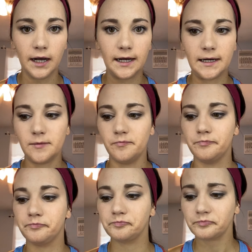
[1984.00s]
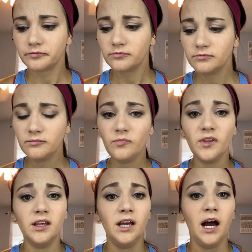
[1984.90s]
I
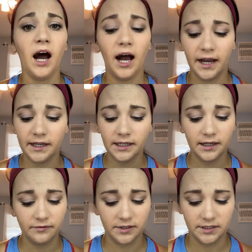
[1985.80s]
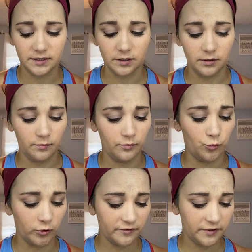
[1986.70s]
have these
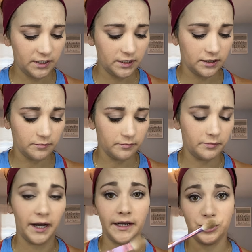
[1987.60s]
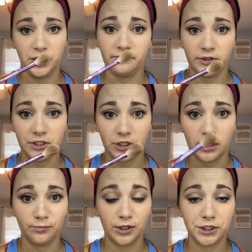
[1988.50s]
Morphe by Jeffree
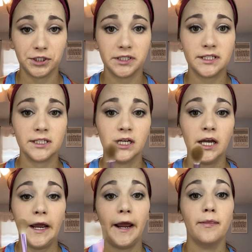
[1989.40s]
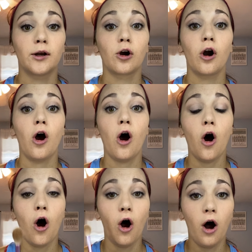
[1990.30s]
Star brushes, and they're
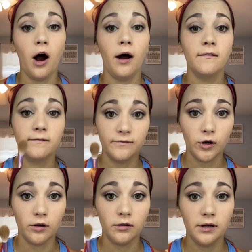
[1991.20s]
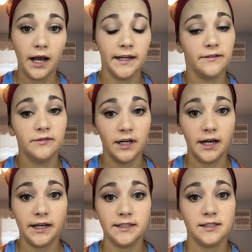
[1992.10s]
all full. I have
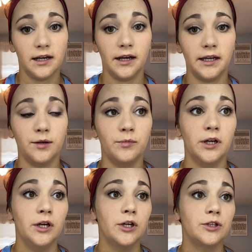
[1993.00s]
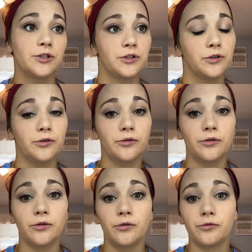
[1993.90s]
not had time
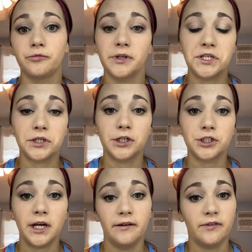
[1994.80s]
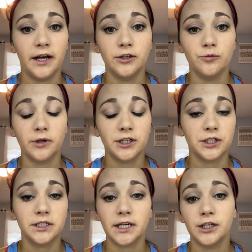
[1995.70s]
to research and find new
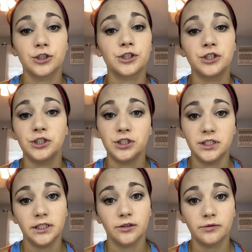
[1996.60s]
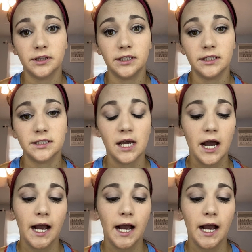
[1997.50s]
brushes. I just deal with these.